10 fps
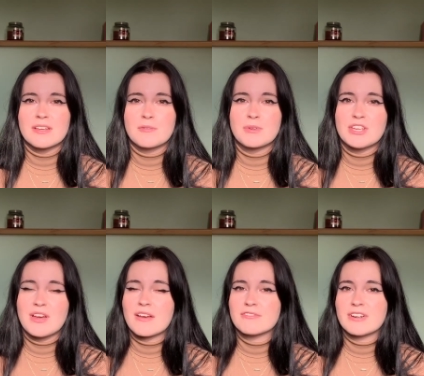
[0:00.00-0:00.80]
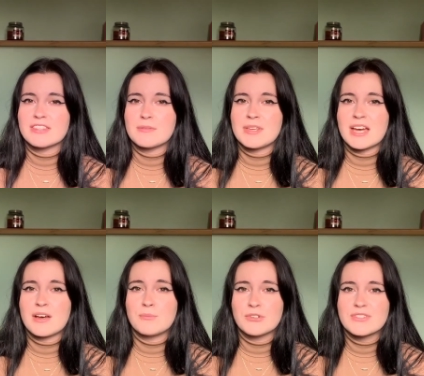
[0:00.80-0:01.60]
but you haven't read them yet
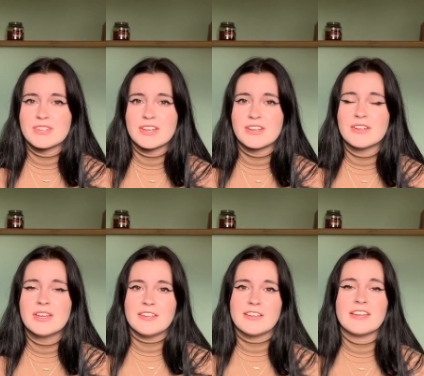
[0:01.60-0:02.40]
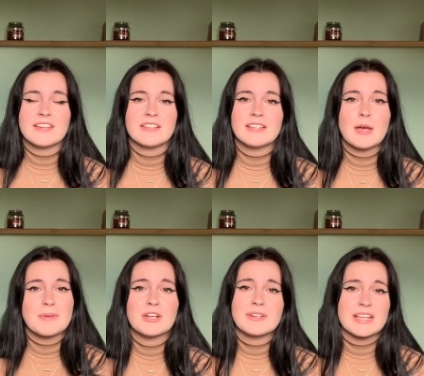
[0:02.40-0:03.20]
and want to, you can let me
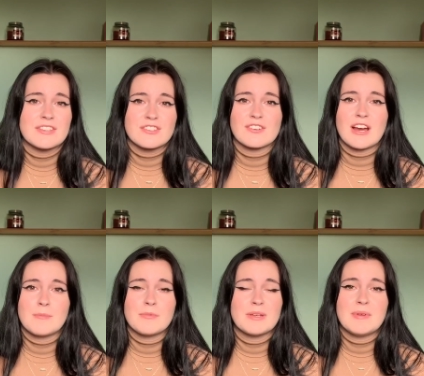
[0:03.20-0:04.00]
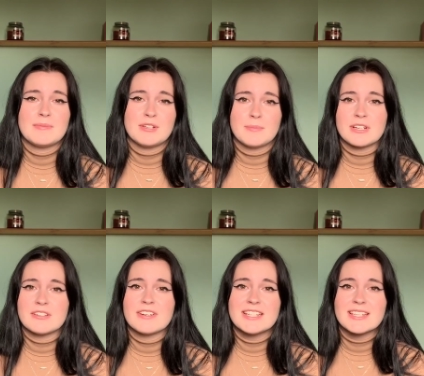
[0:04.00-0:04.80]
know on Instagram. We can maybe do a buddy
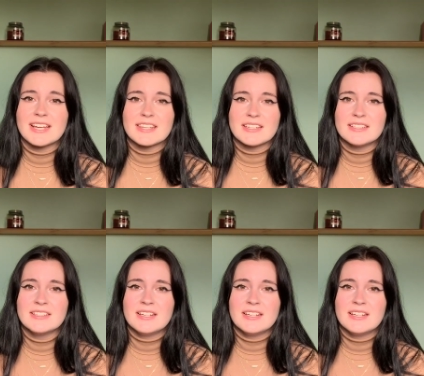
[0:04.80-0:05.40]
read together.